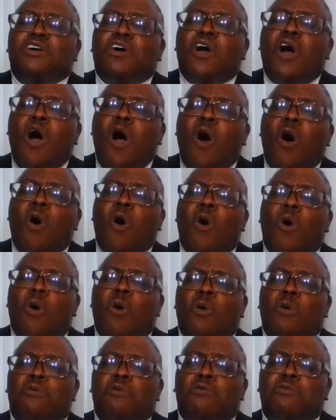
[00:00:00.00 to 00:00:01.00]
call
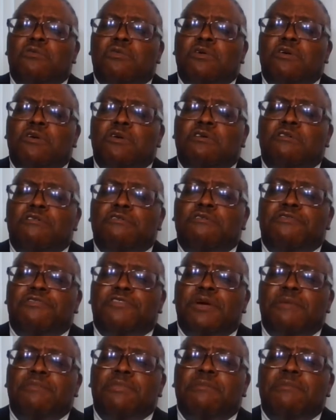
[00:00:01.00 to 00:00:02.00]

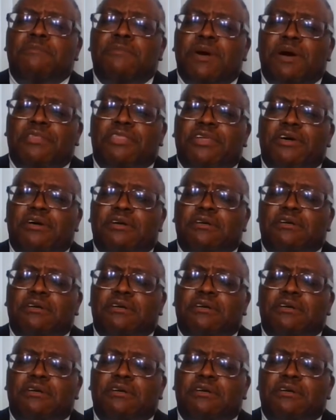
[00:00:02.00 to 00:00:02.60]
from the mother,